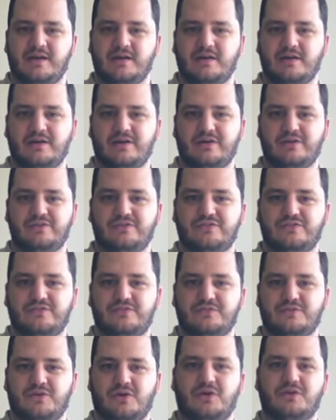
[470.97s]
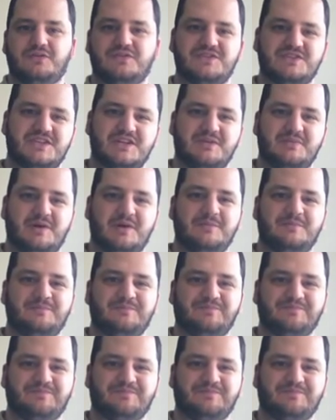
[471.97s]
of all of cinema,